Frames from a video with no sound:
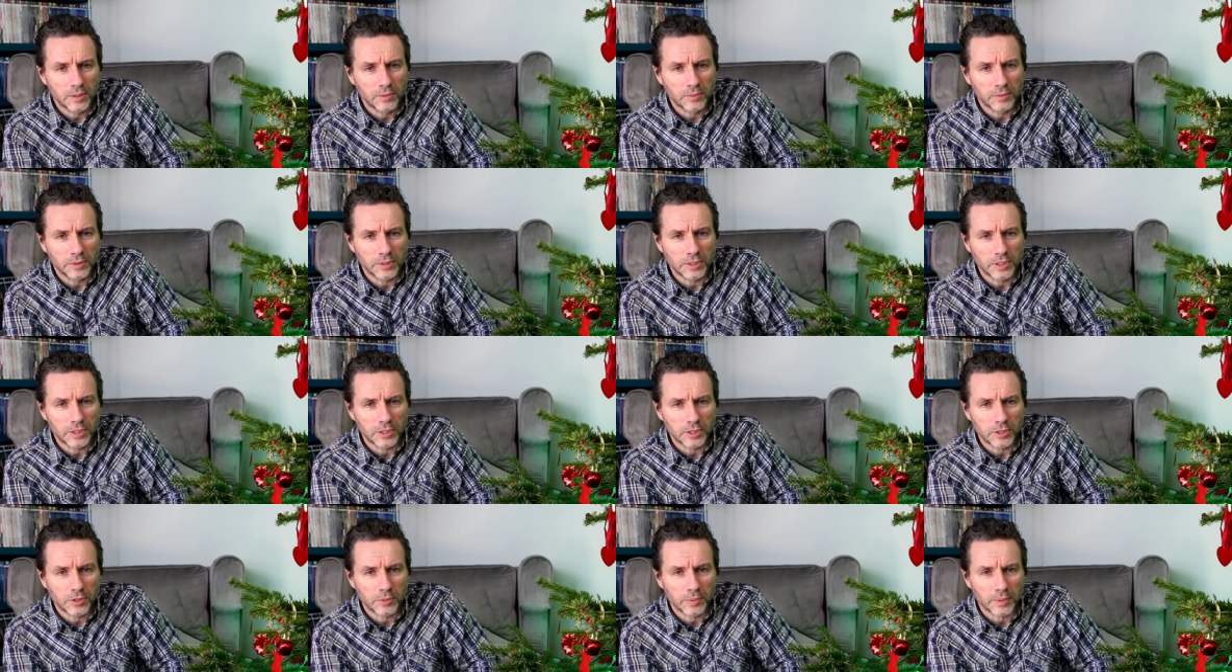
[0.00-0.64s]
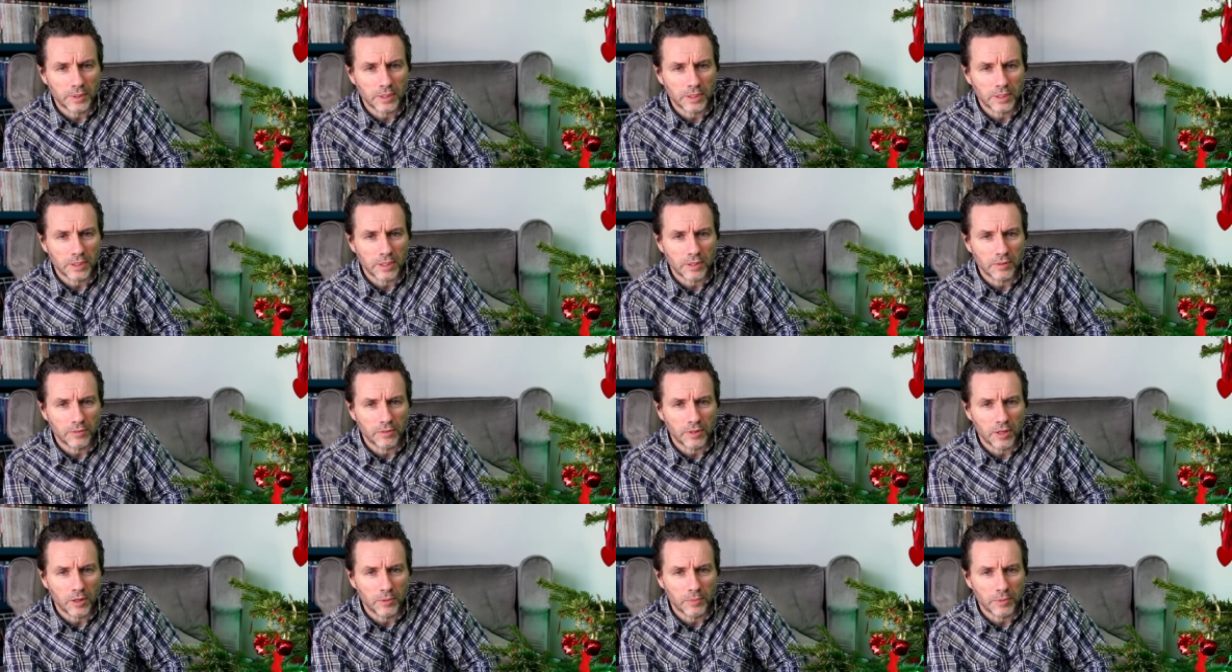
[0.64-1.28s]
which is the one I
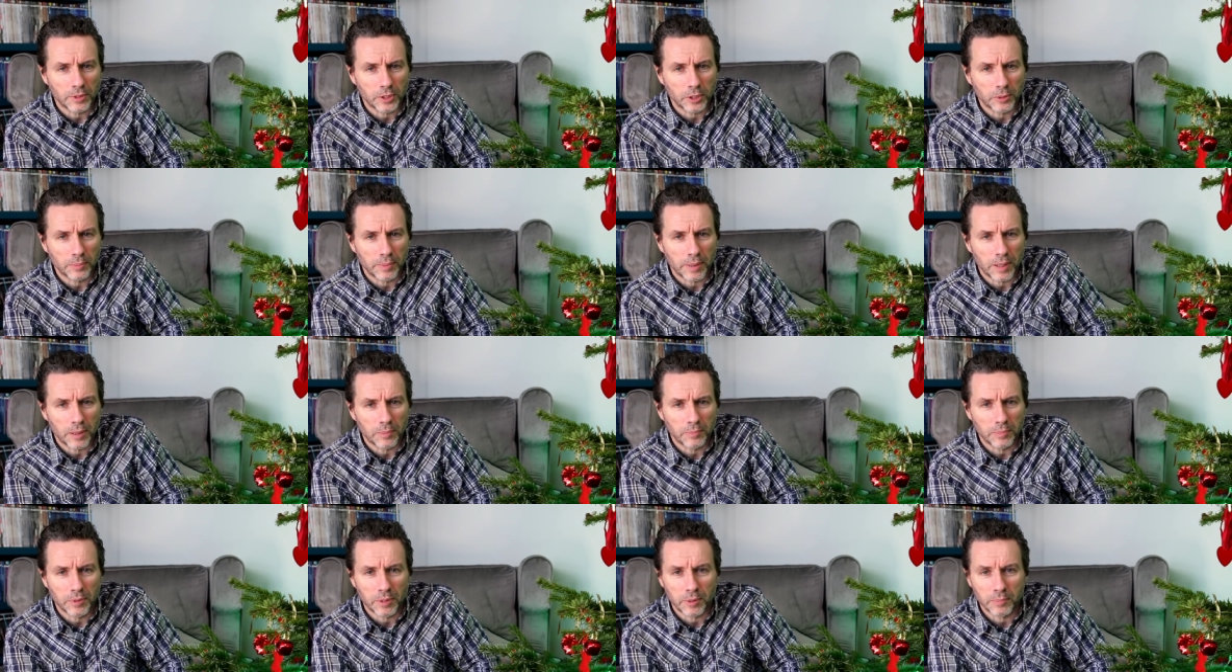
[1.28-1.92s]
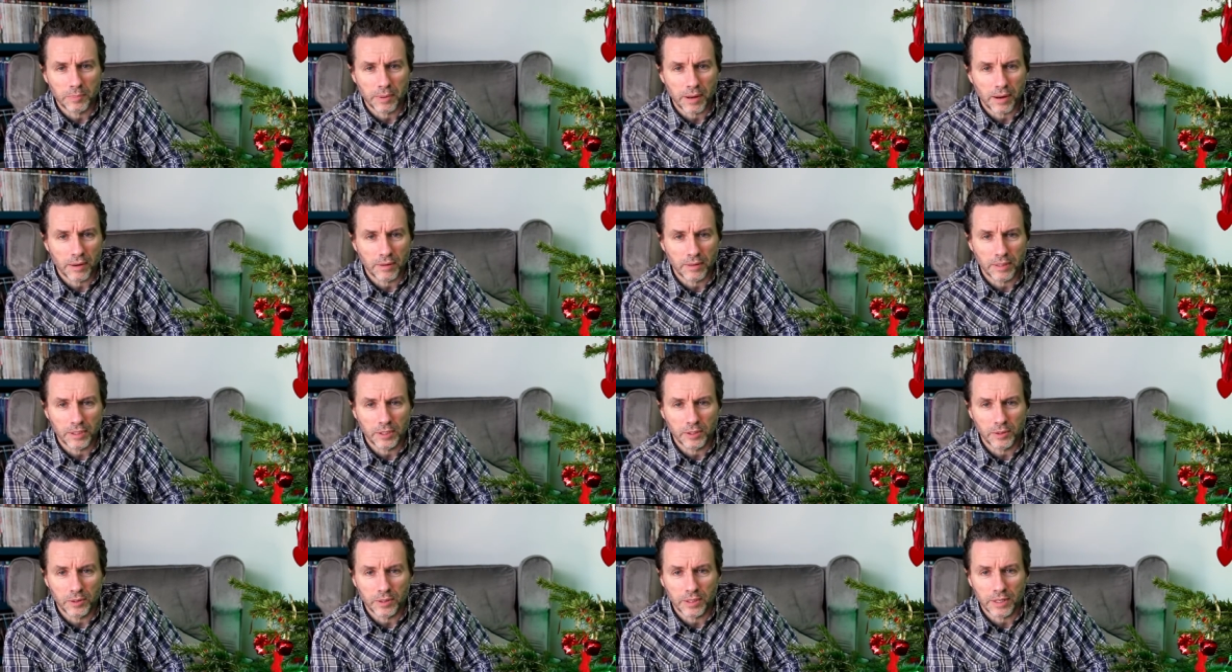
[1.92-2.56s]
don't know much about, but
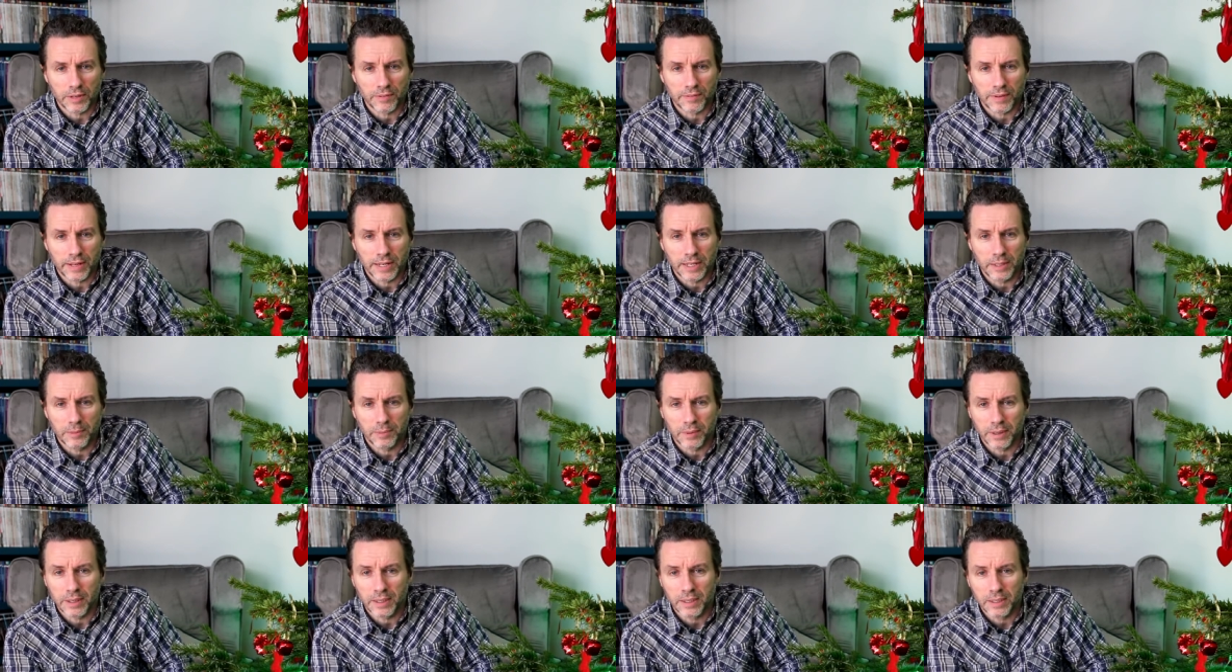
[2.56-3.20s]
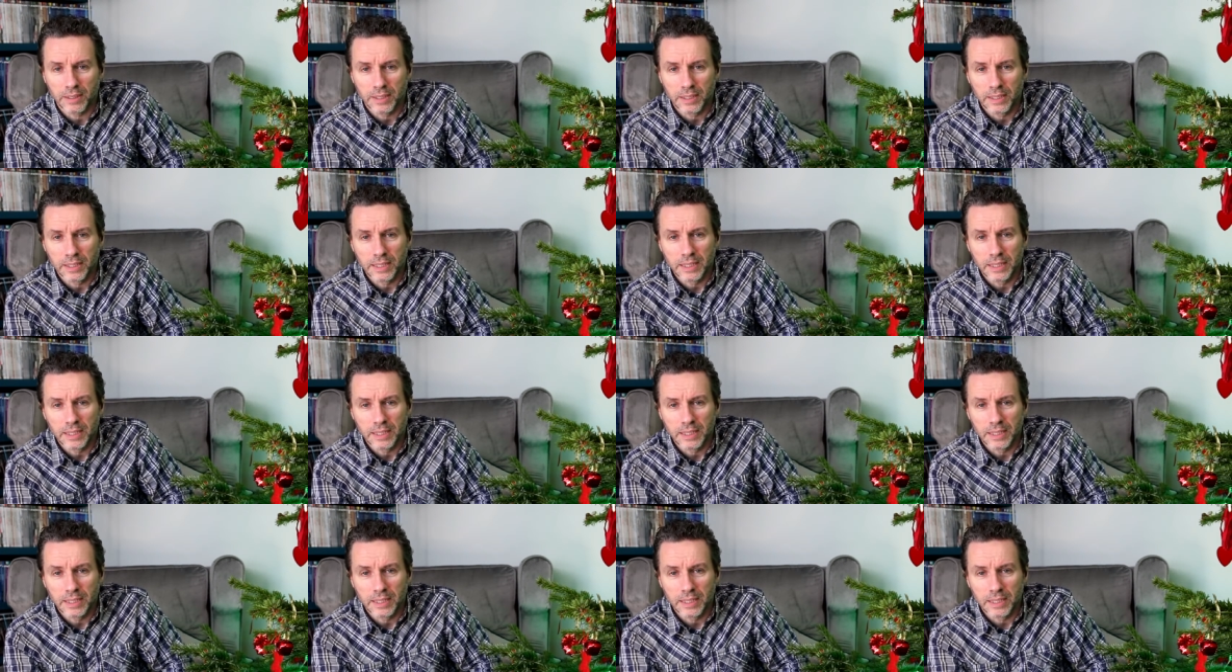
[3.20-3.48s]
apparently you can have anyone,